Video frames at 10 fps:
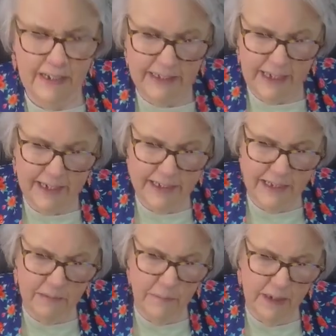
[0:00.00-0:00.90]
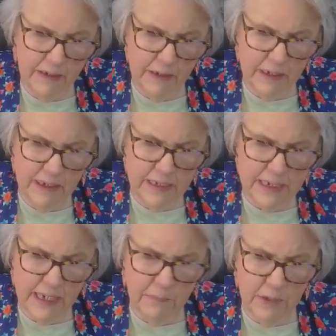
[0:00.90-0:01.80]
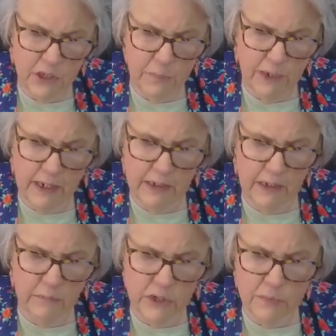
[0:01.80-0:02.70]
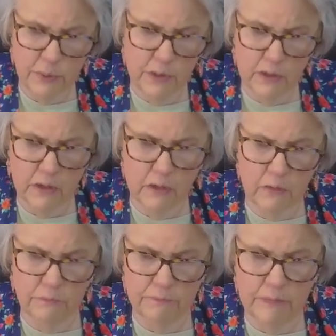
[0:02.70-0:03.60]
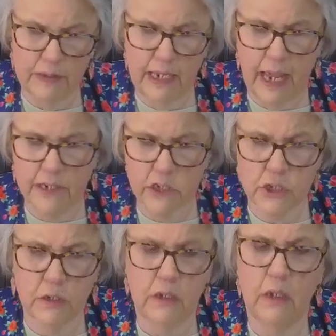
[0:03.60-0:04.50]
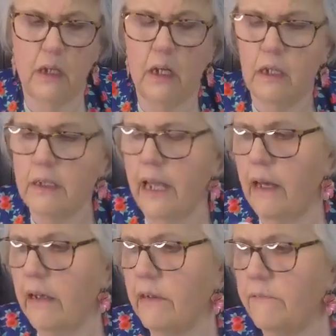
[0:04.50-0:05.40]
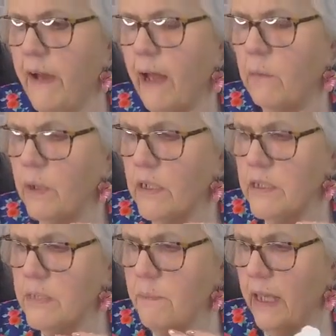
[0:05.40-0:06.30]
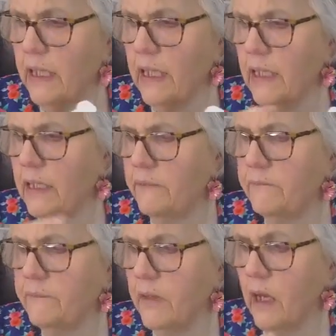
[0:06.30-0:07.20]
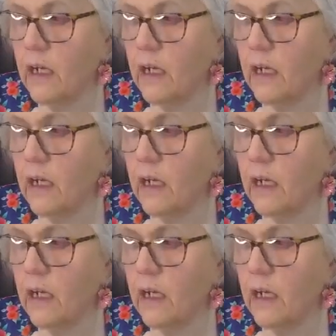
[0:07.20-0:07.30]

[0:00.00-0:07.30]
Yeah, it doesn't take much paint. I'm just putting a little dash. Now, if I was making a